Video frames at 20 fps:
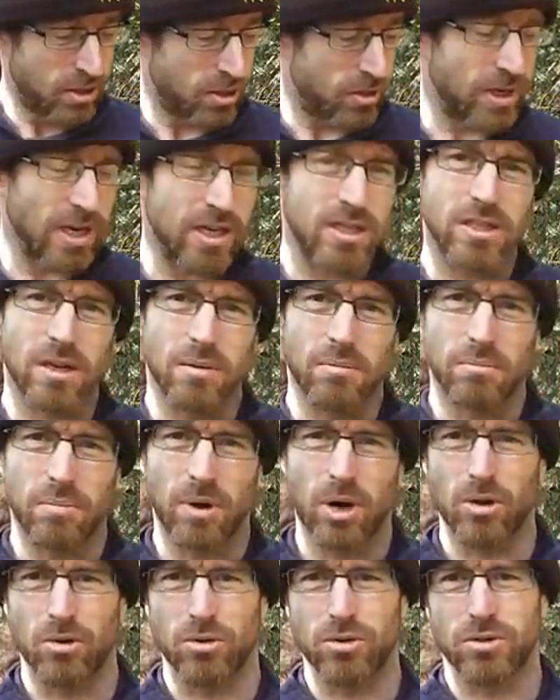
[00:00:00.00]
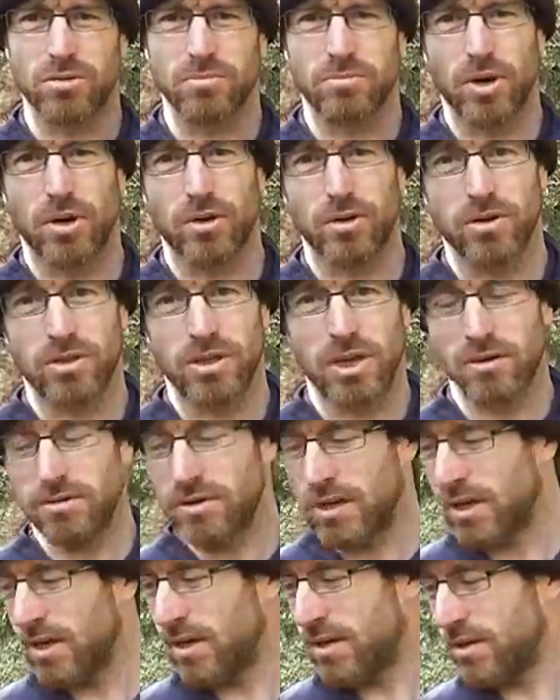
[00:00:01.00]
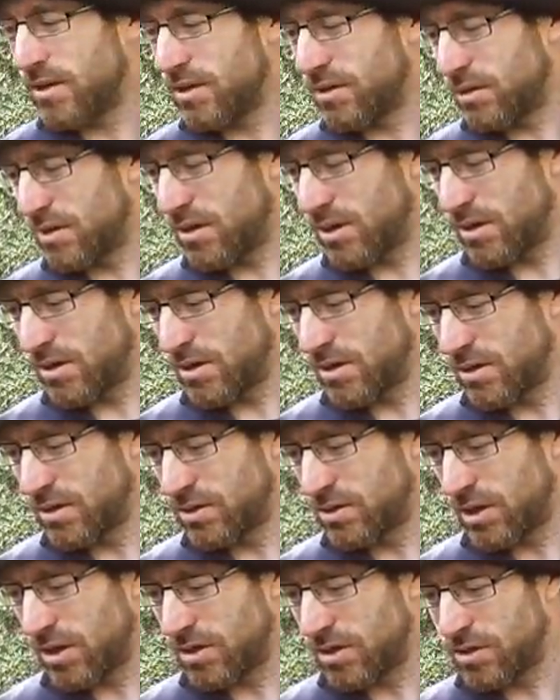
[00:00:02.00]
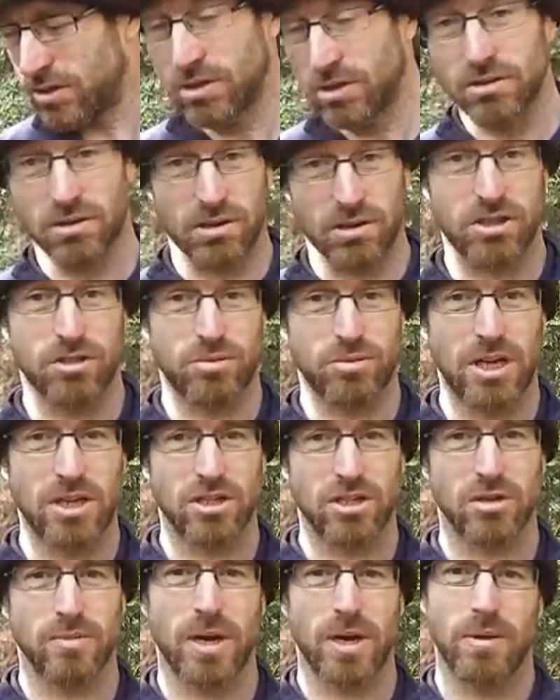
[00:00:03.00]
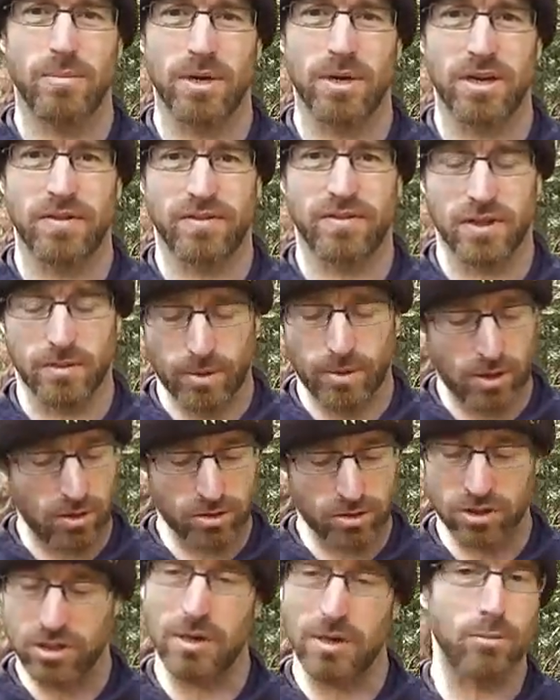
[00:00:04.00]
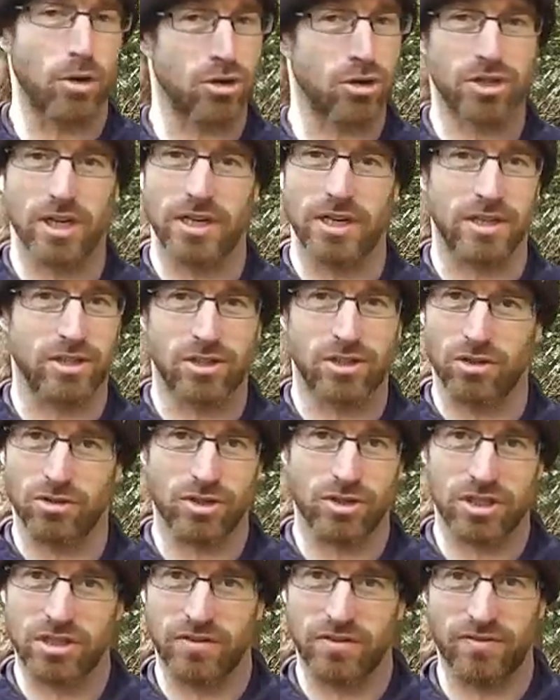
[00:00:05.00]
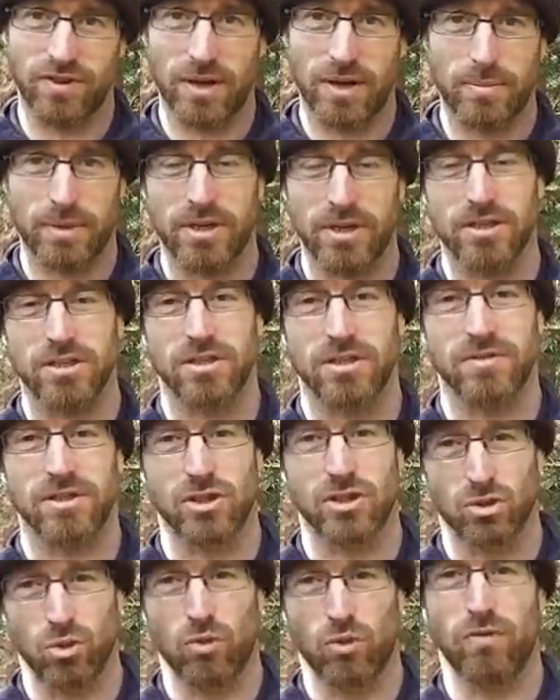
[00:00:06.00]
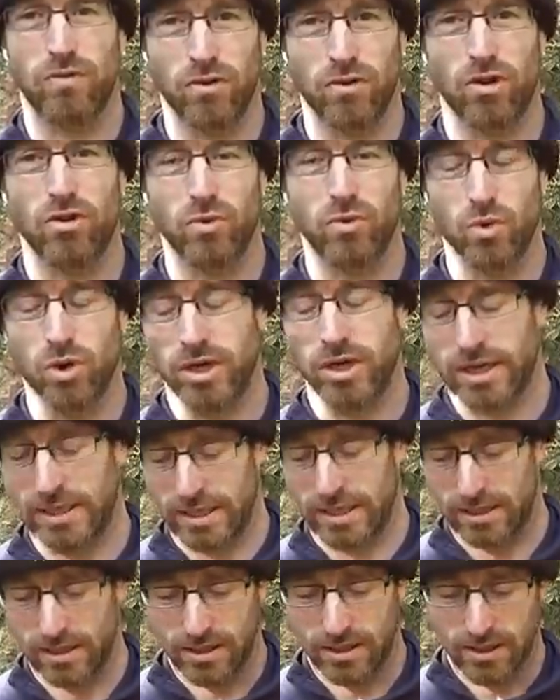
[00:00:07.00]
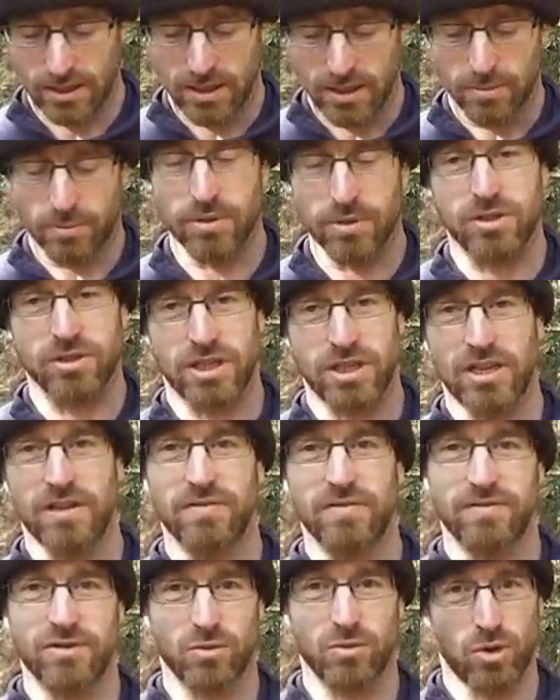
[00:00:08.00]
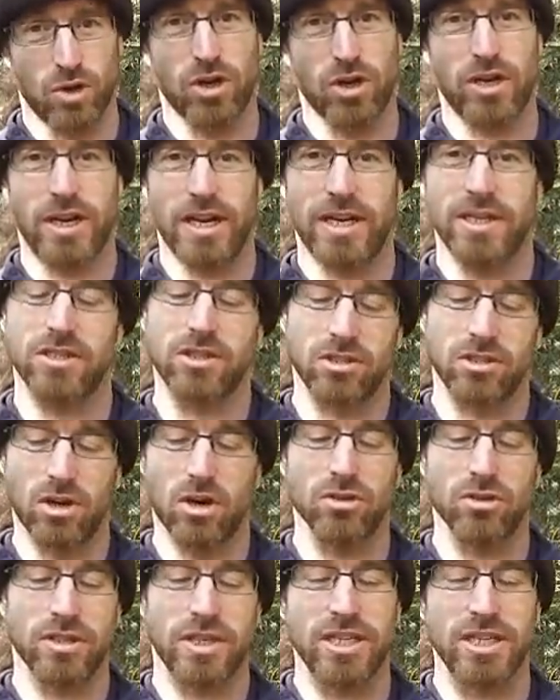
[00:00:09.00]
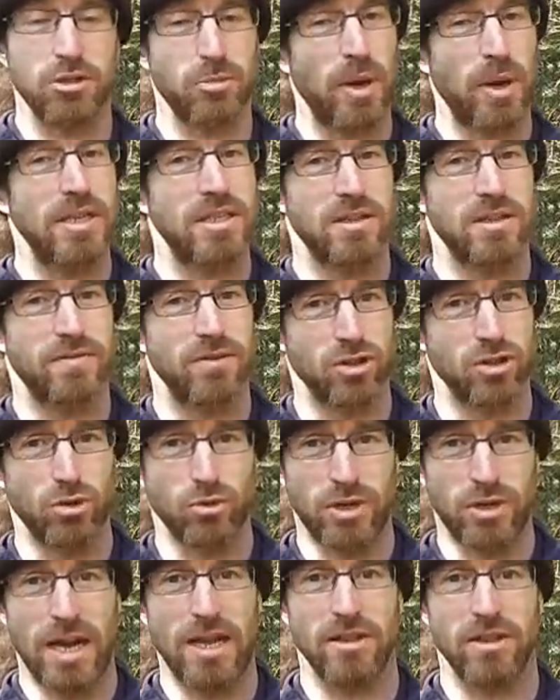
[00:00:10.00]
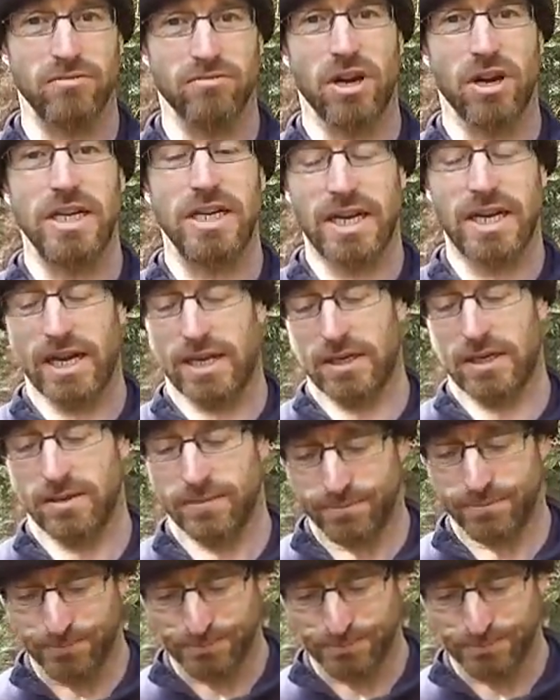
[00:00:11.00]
You get some bows and bowyers out there that charge a substantial amount of money for their bows, and I'm not saying it's not justified because there's an awful lot of work in it. But Steve's work is not expensive and you get the right kit.